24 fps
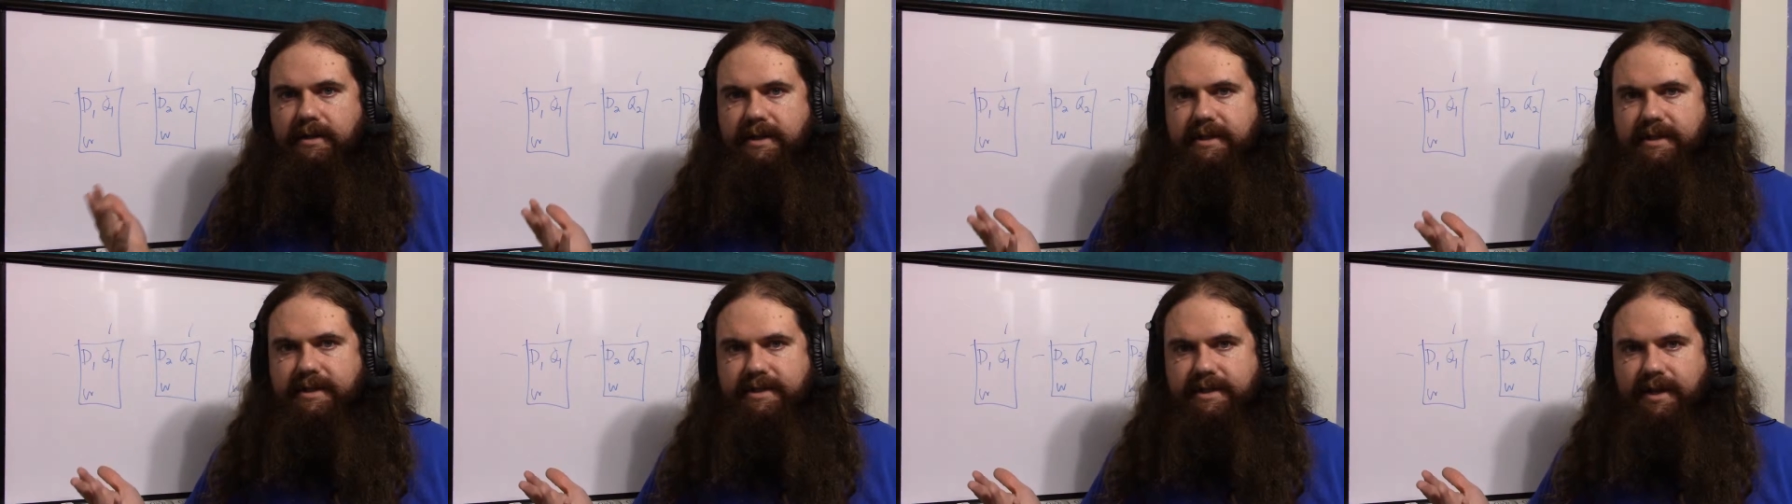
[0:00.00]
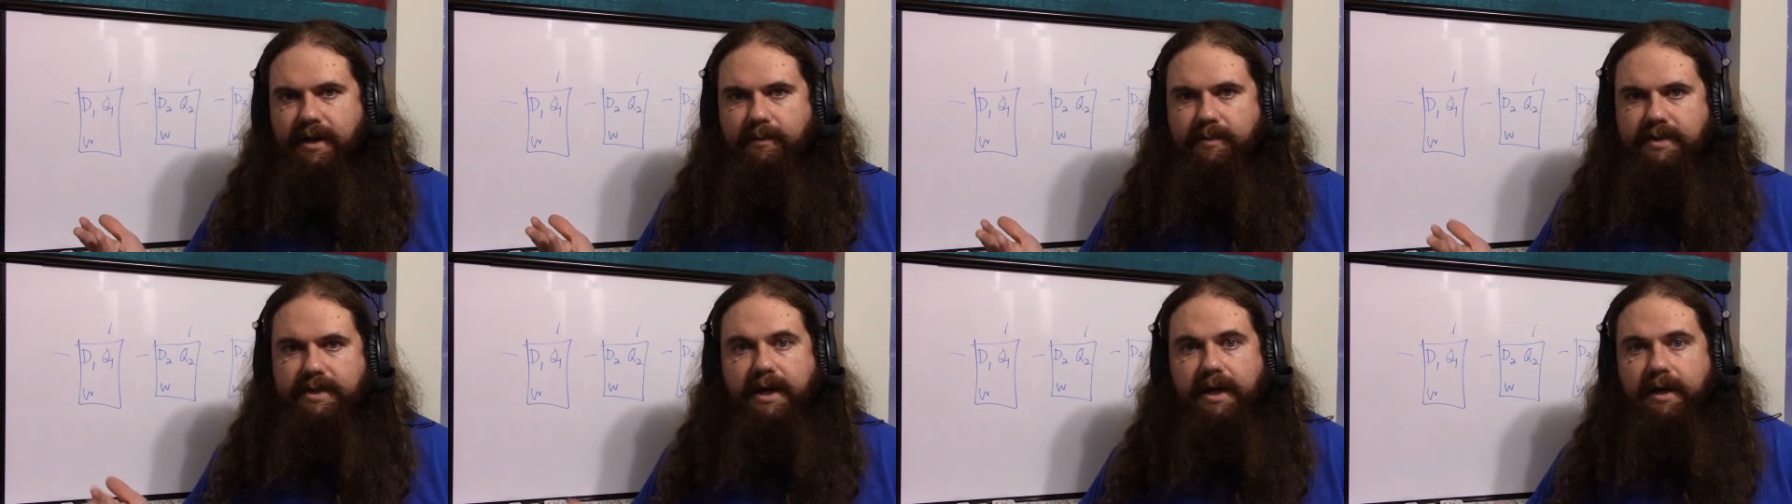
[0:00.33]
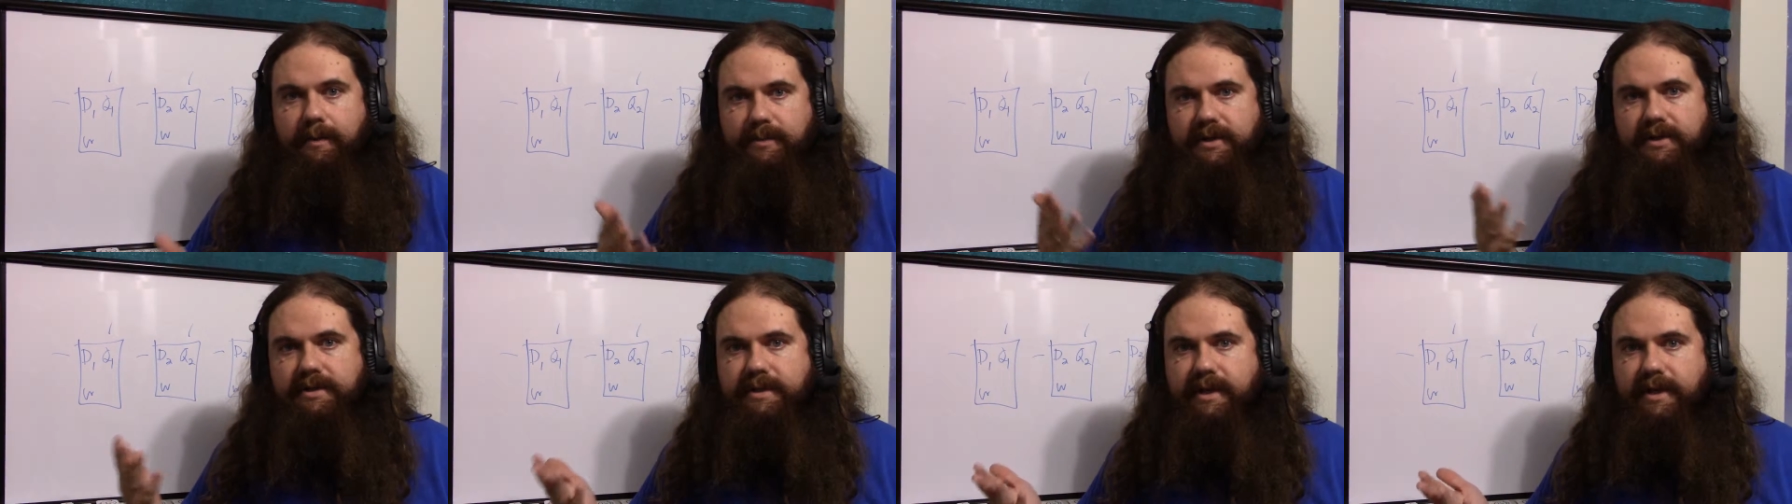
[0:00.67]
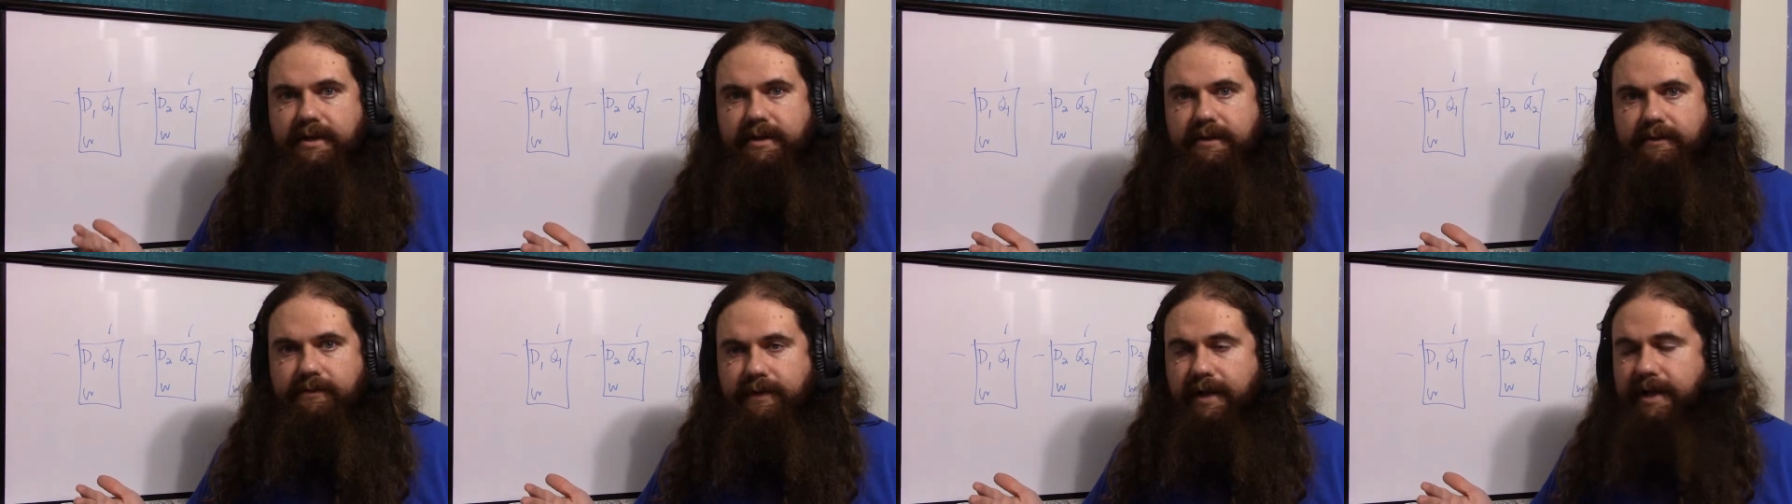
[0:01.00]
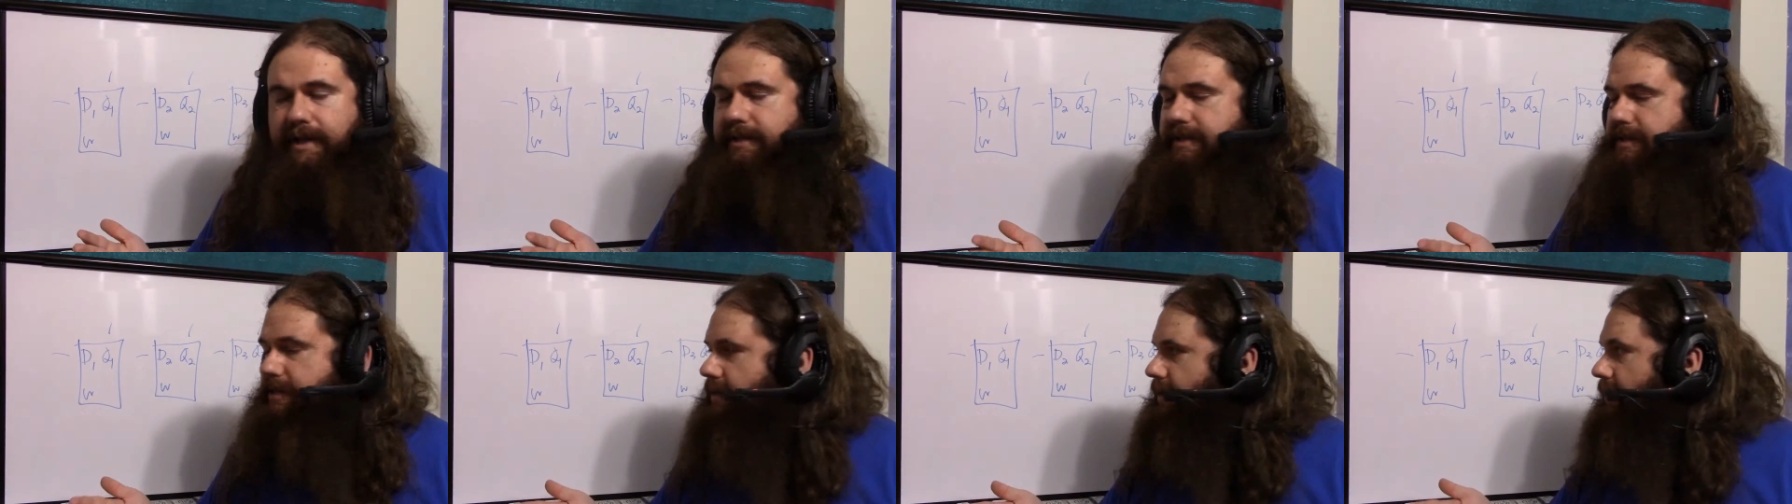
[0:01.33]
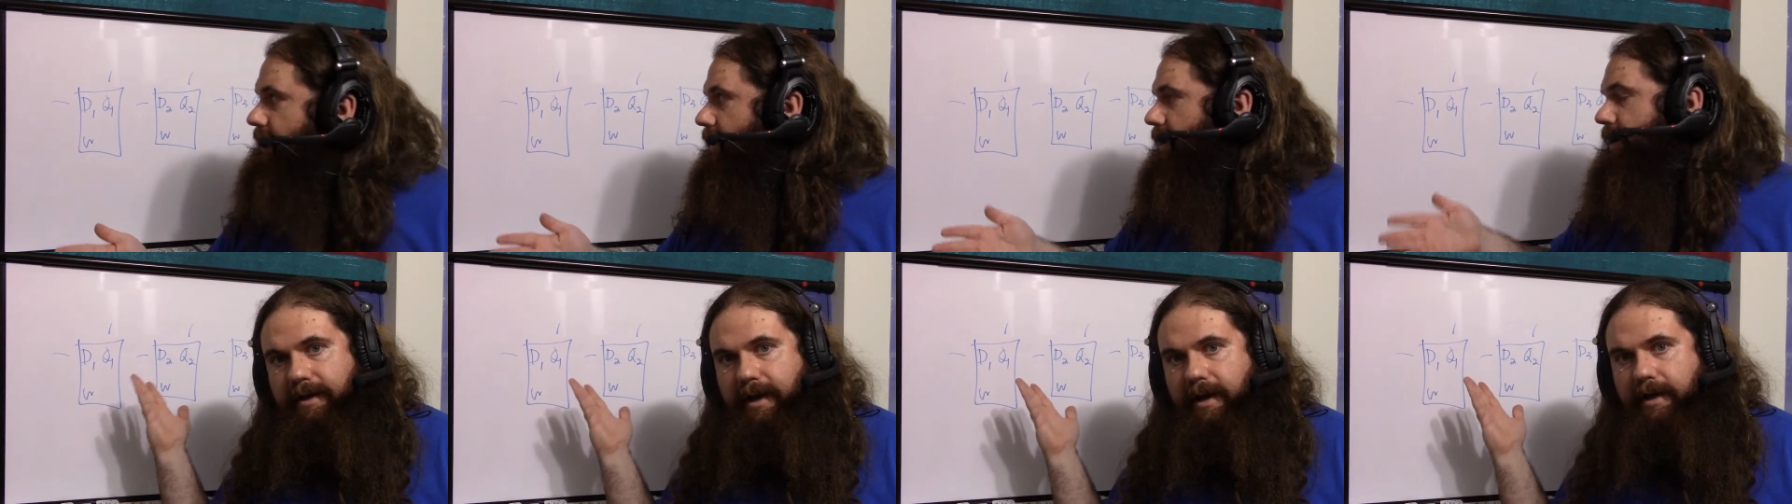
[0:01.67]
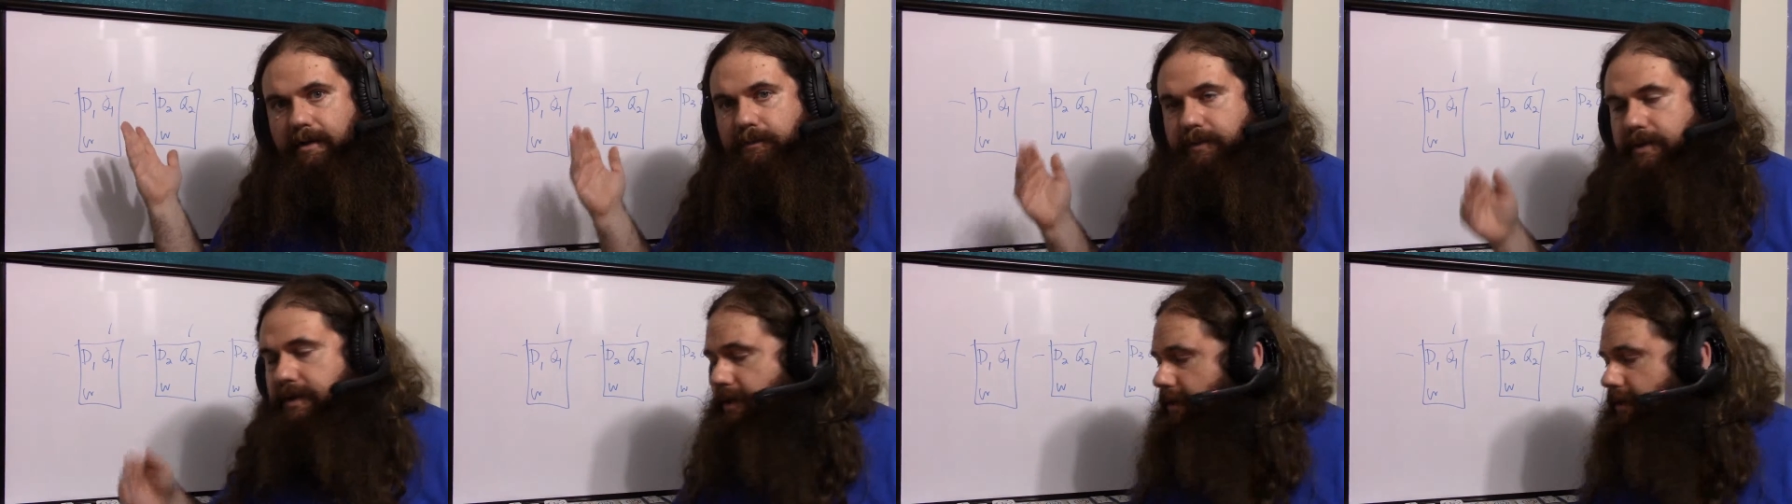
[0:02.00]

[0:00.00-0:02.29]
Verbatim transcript: at the same time. There's nothing fancy, and we're